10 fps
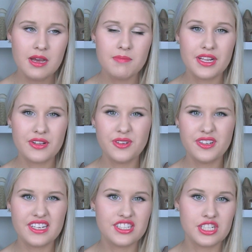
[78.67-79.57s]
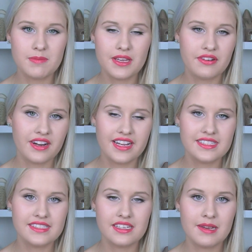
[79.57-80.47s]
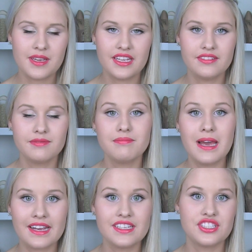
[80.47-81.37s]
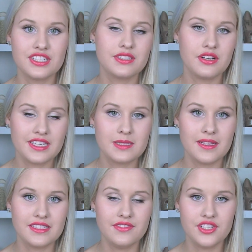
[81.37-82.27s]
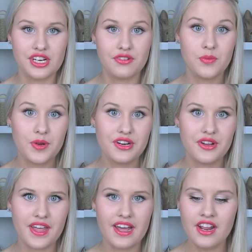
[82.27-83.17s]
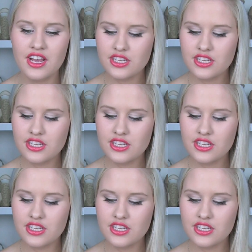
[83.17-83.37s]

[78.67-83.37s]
but including shipping rates, I mean, MAC is just expensive in general. We know that.